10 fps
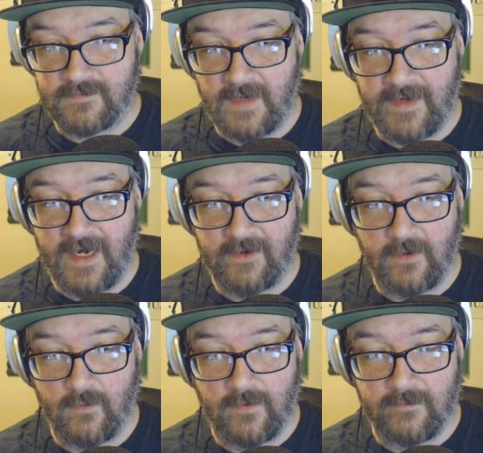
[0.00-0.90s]
mean, I don't know
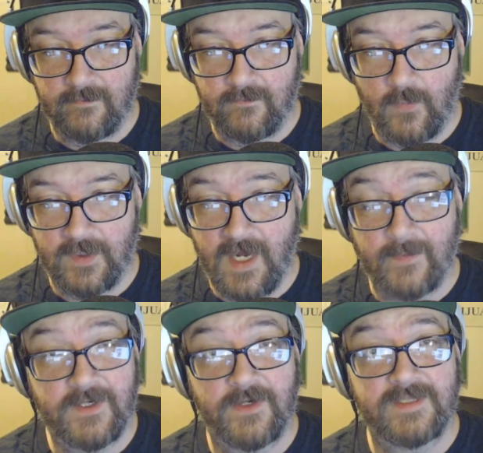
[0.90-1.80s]
what
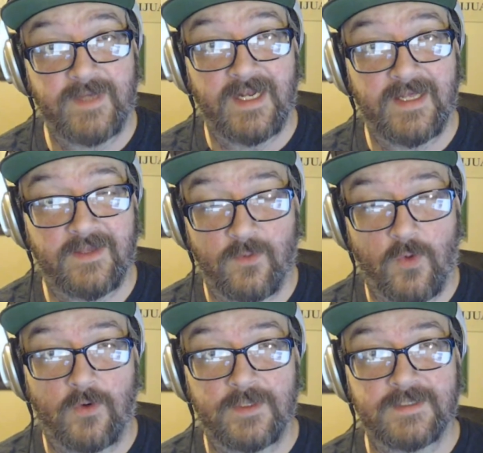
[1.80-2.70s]
commentary needs to be added to that. The
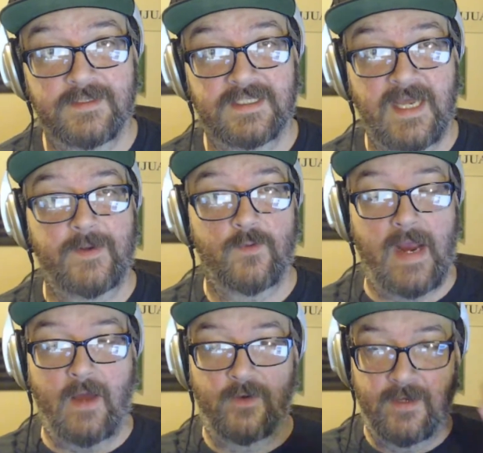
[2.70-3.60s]
world is coming
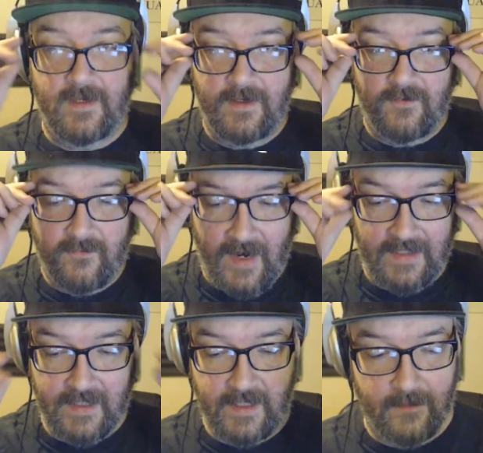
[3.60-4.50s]
around,
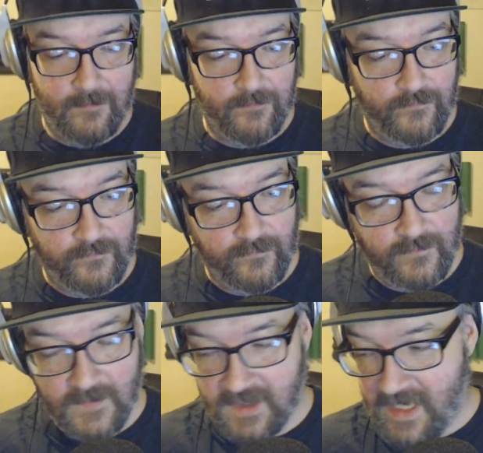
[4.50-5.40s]
finally.
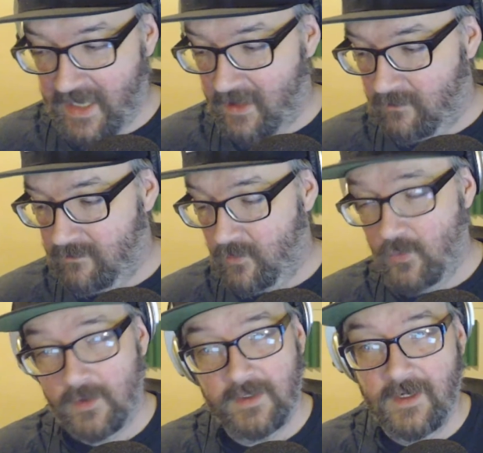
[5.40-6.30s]
It's taken a
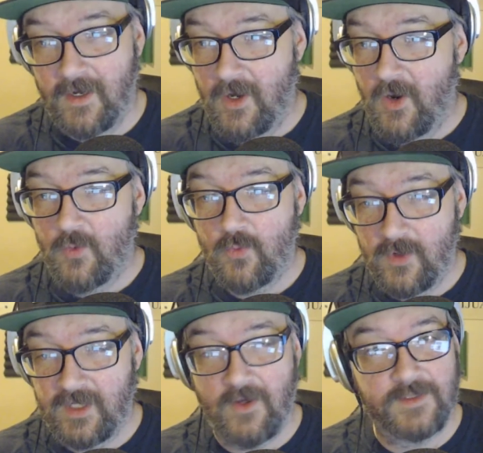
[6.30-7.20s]
really,
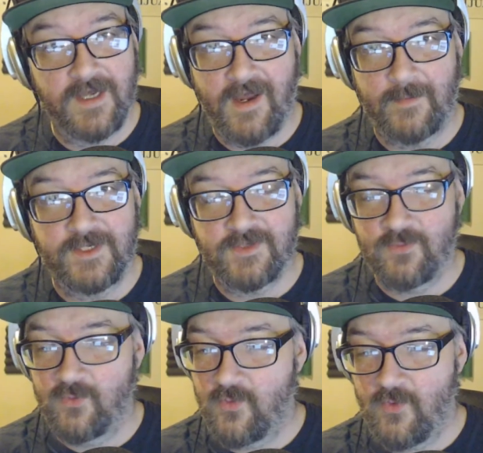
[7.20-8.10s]
really long time, just
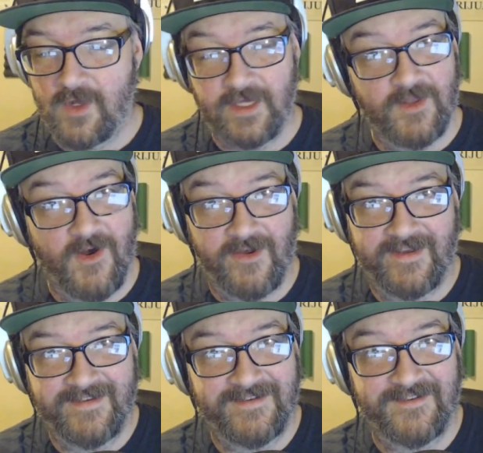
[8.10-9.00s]
really long
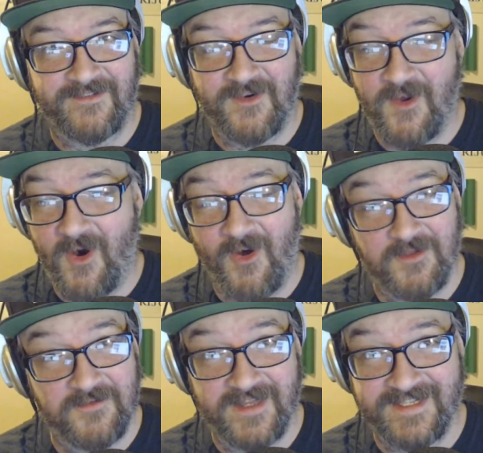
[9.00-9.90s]
for all
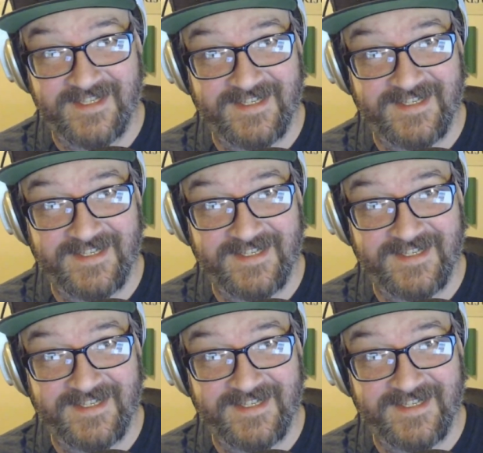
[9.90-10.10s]
of this